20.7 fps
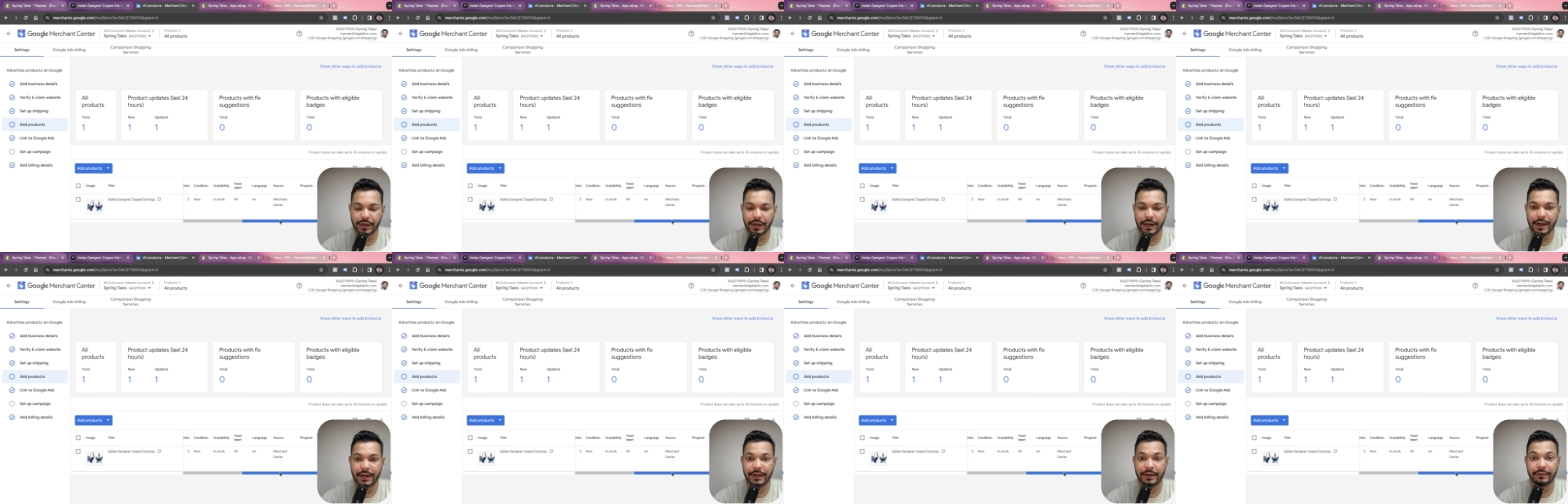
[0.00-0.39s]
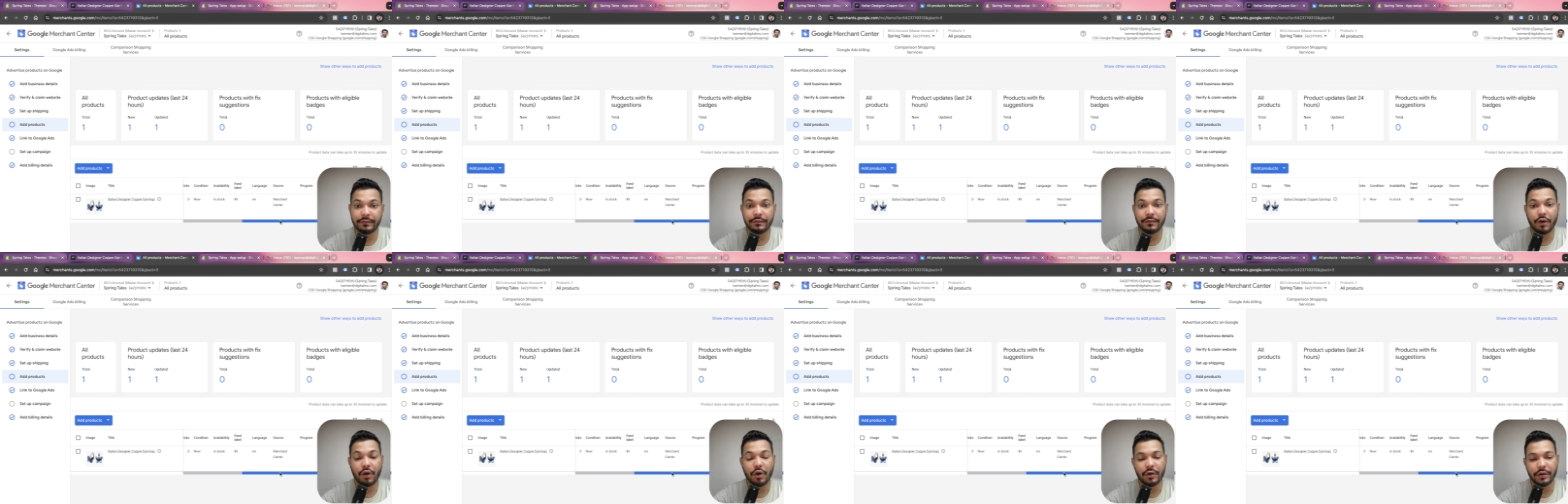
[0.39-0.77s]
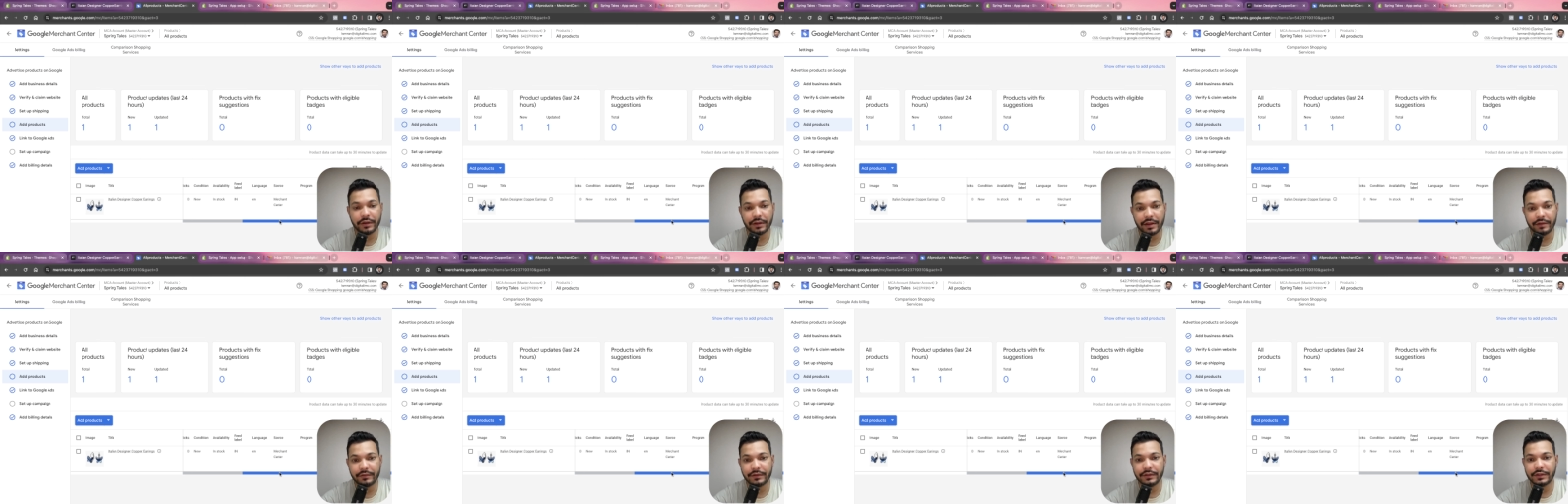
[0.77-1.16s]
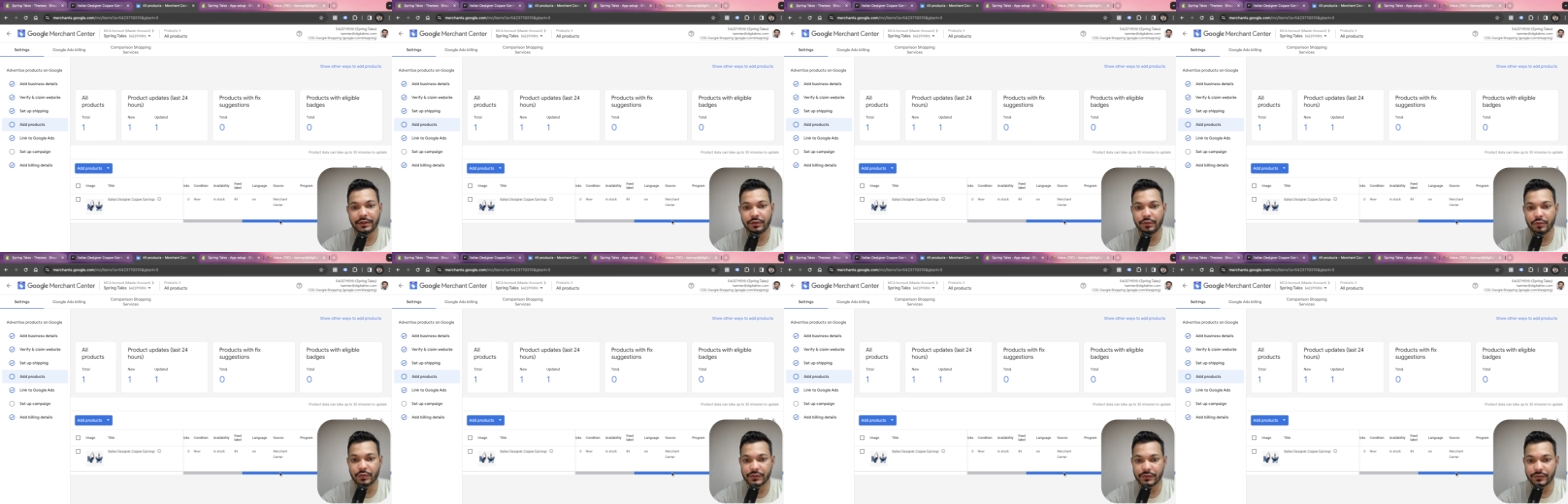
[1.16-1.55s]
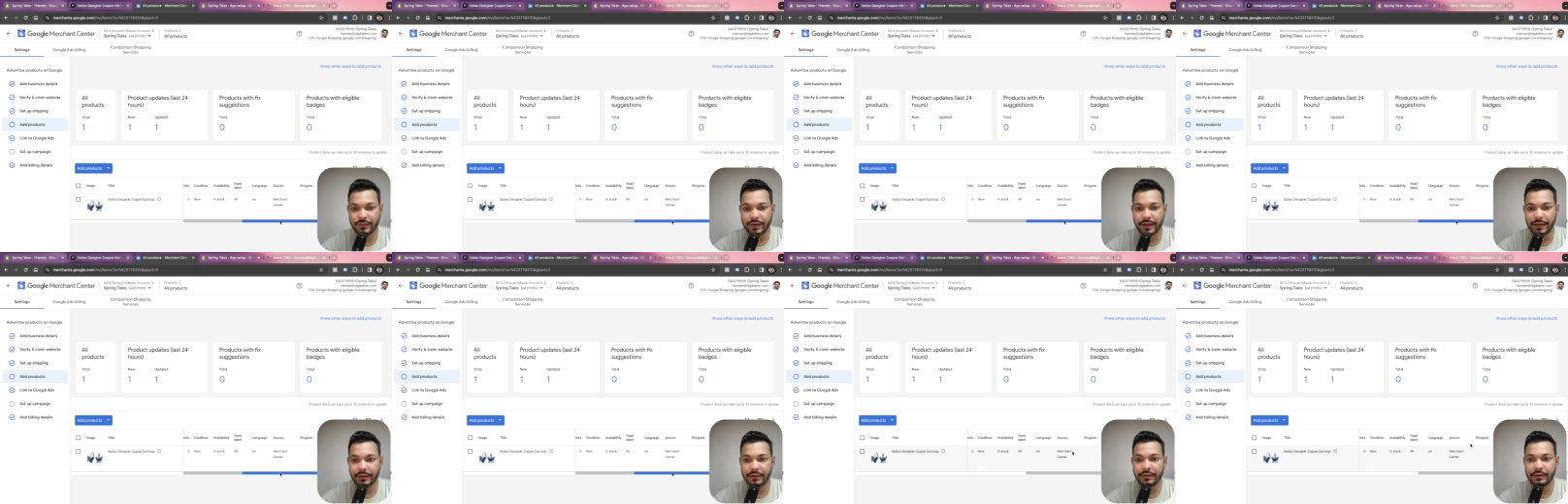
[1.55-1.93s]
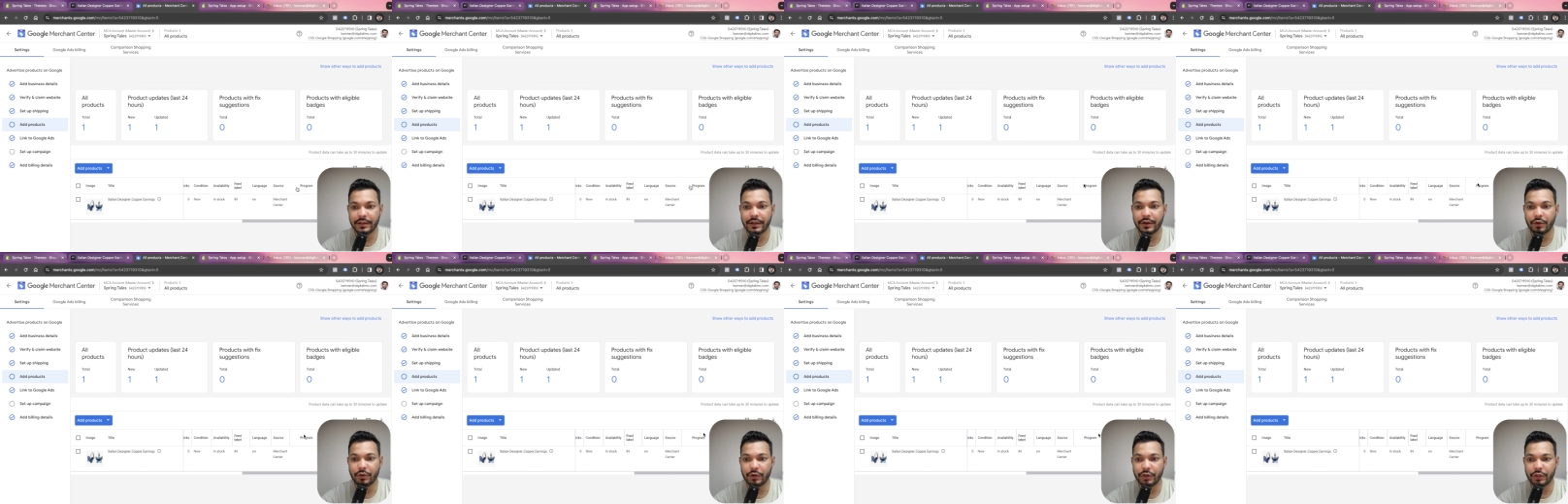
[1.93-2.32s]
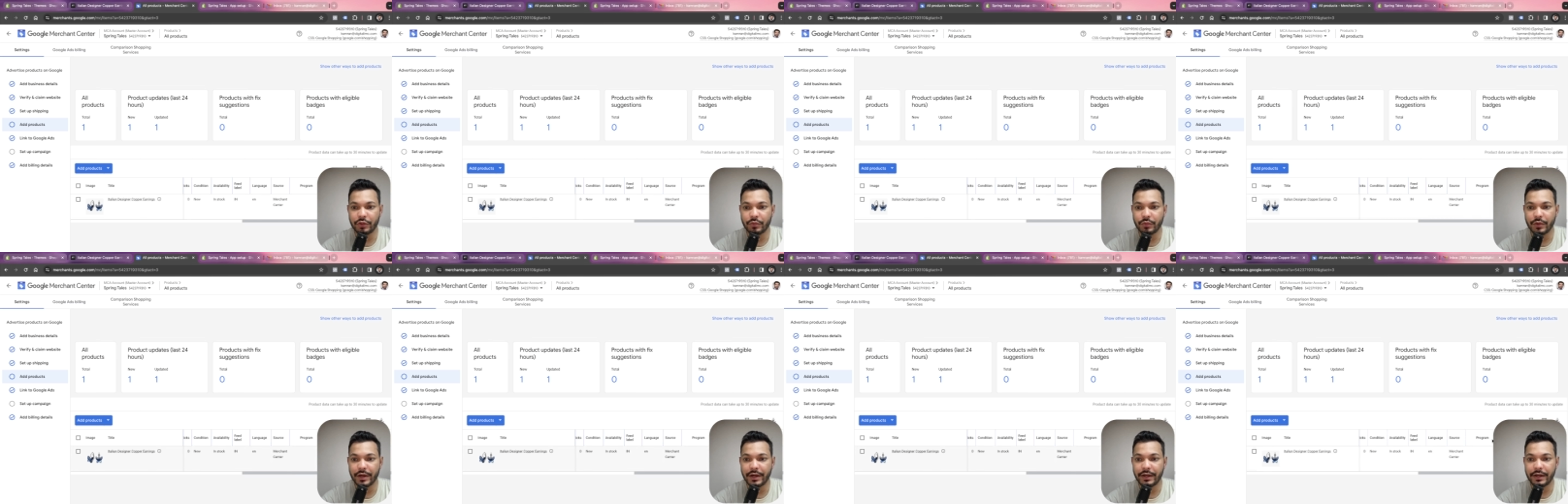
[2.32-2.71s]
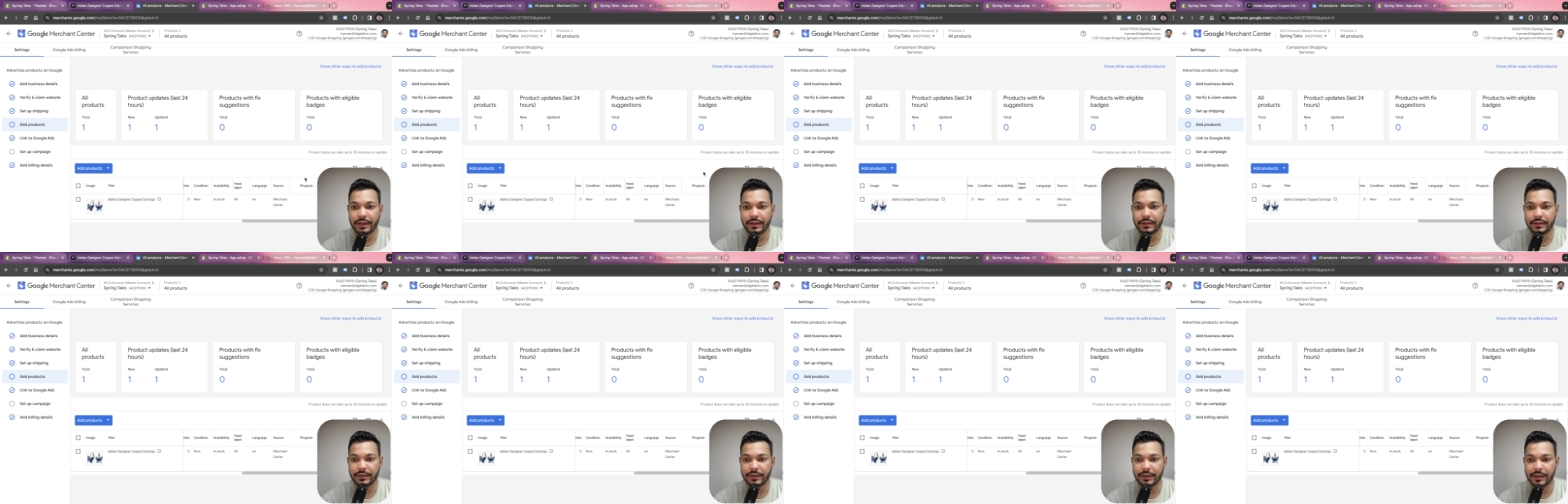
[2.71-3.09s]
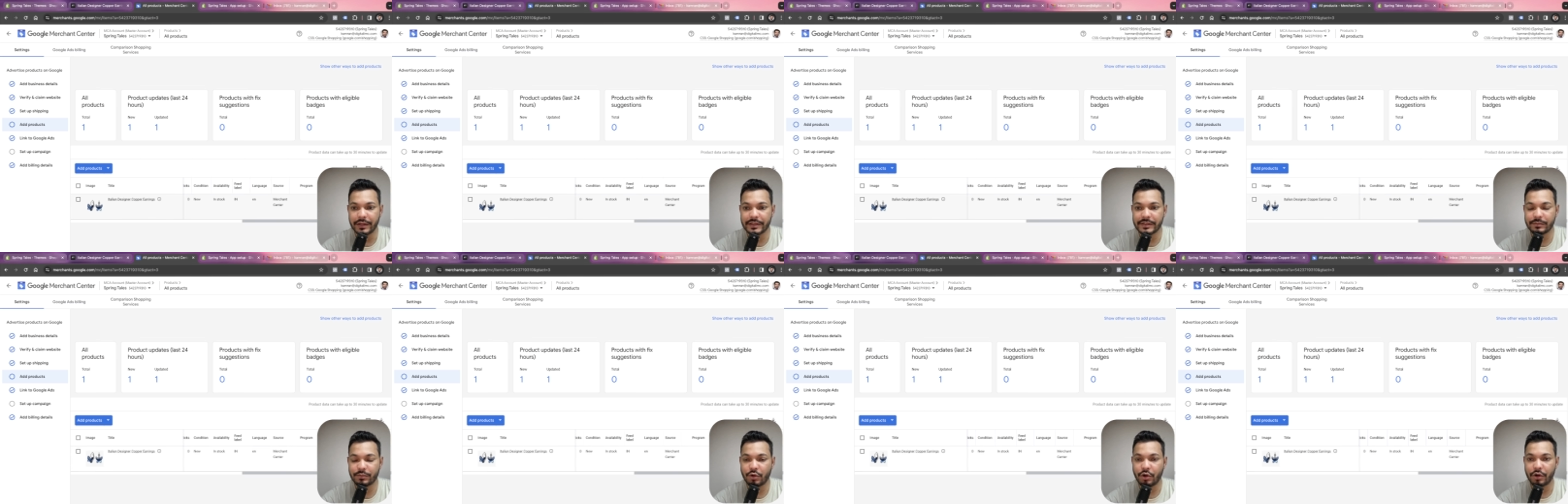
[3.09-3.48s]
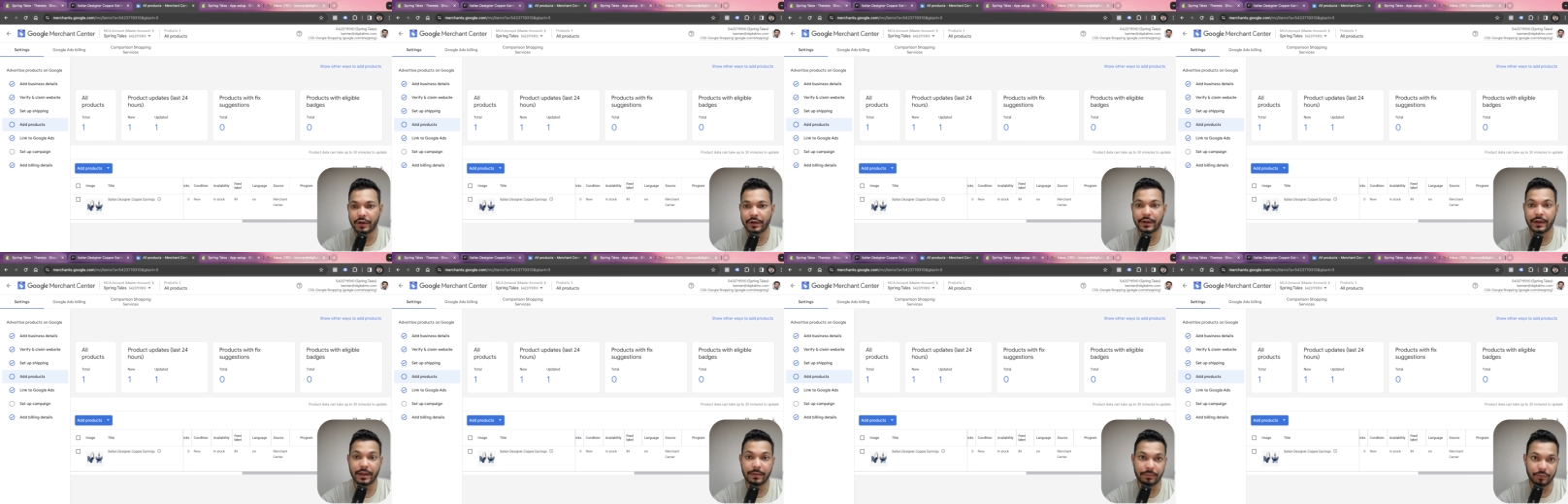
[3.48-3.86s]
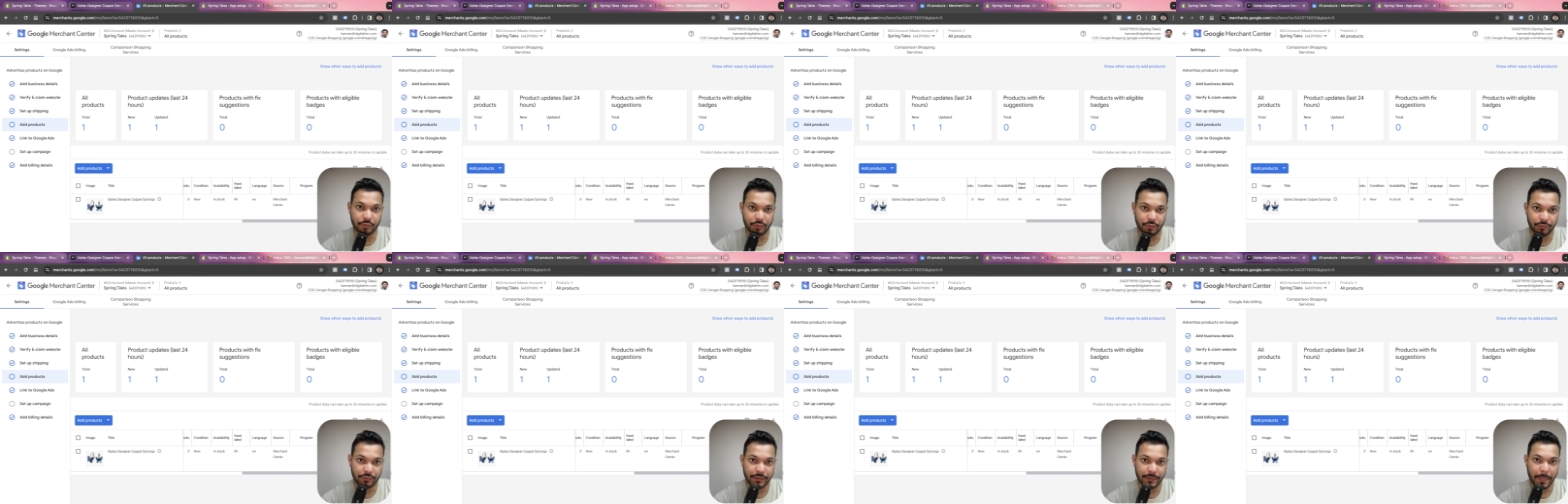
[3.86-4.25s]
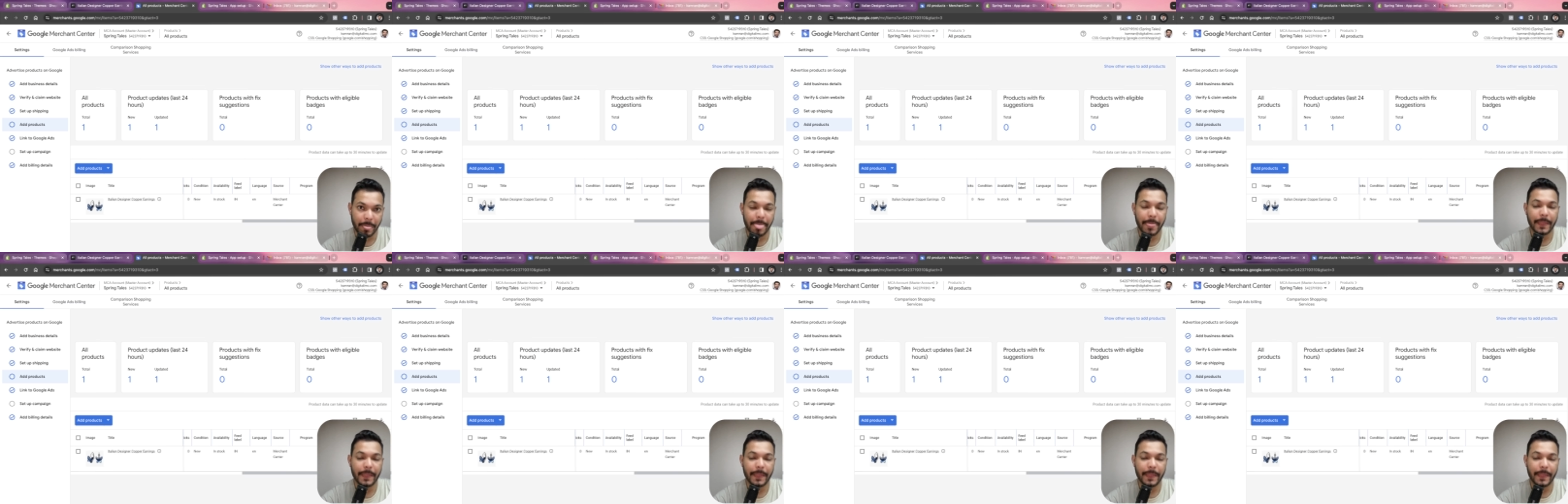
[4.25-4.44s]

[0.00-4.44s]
and if only everything goes fine, then only you get this product approved.